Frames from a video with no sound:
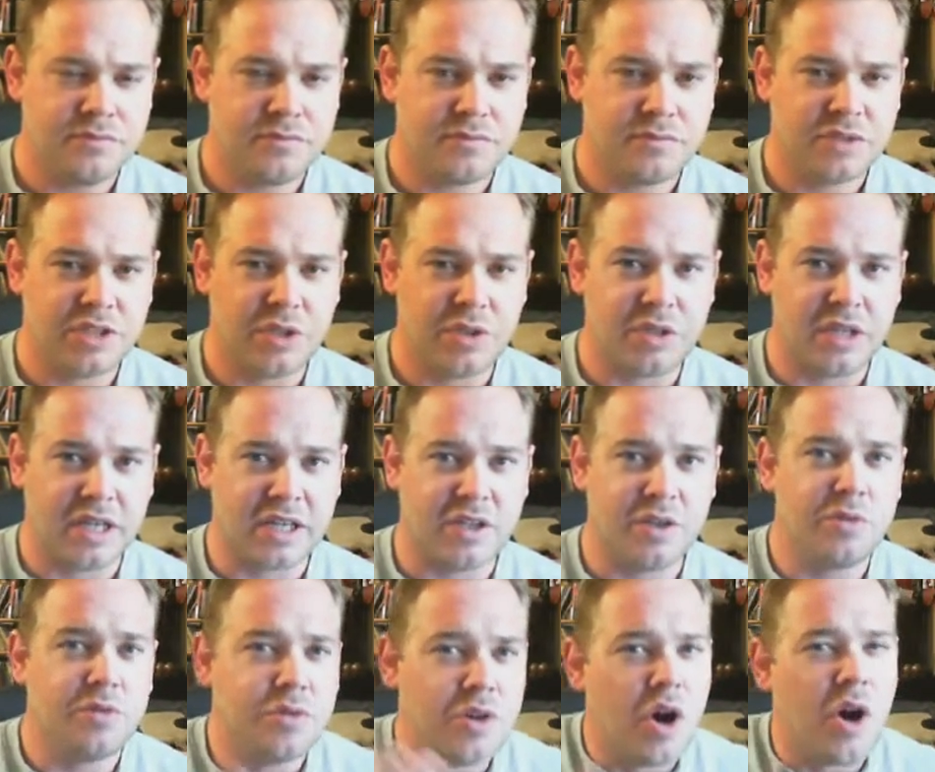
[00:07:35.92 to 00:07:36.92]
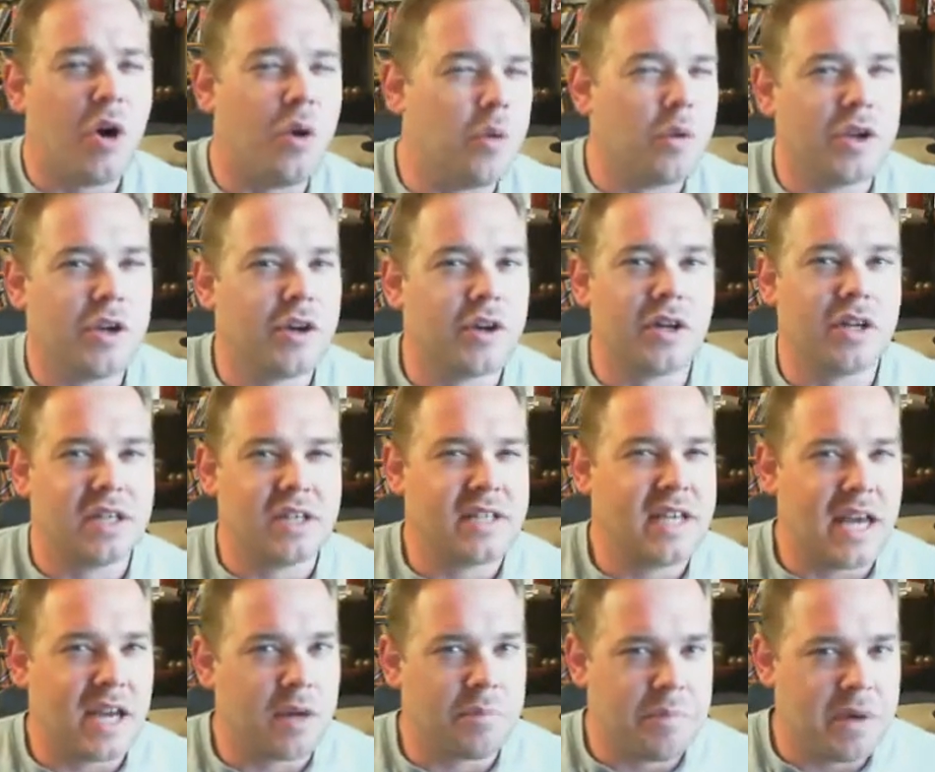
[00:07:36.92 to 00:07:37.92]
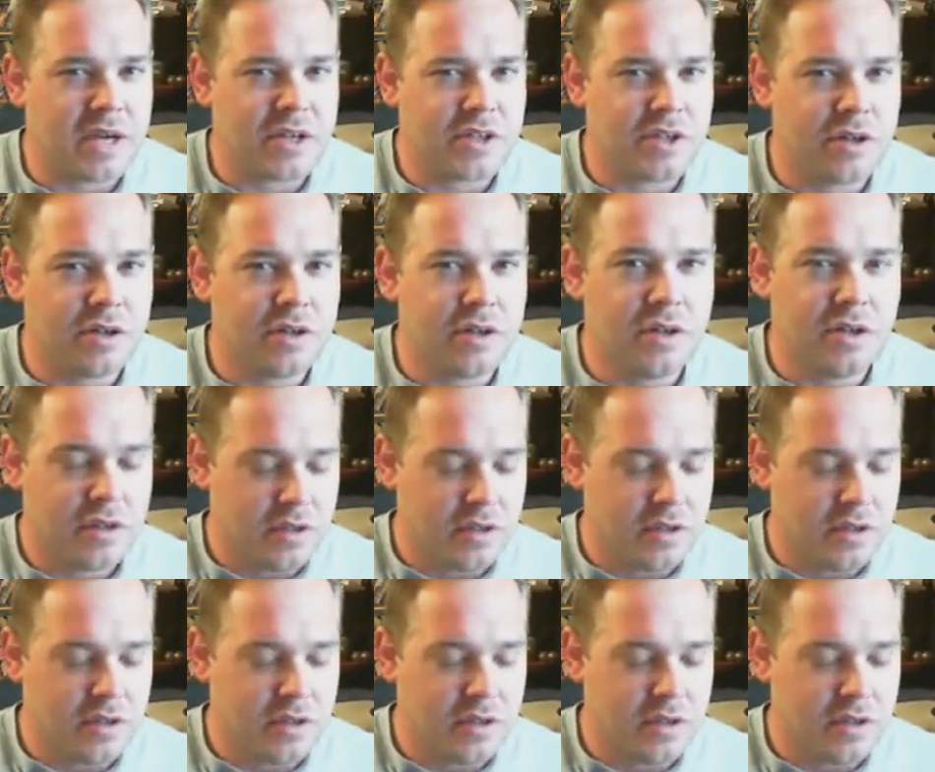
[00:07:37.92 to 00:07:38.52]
so, like, you know when you're going to take a picture.